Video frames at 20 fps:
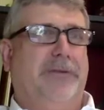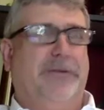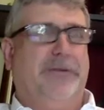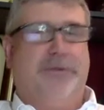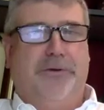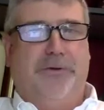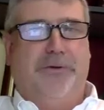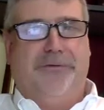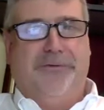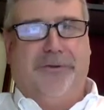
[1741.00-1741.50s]

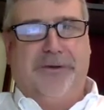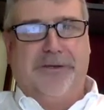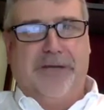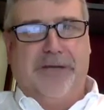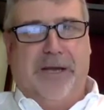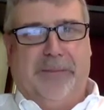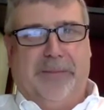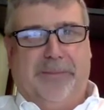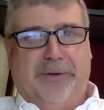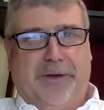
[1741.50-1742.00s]
Chu, for
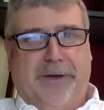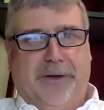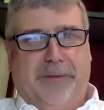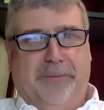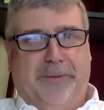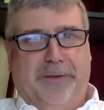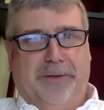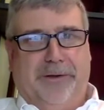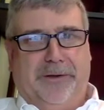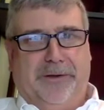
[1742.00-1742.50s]
example, had a
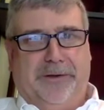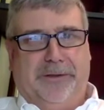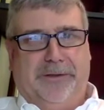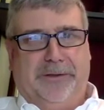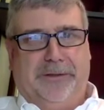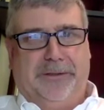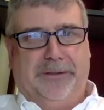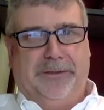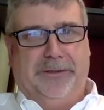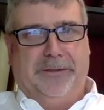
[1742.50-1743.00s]

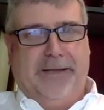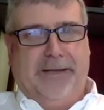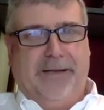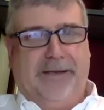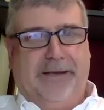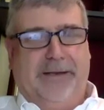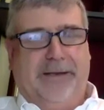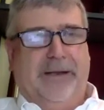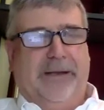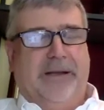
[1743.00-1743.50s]
bill that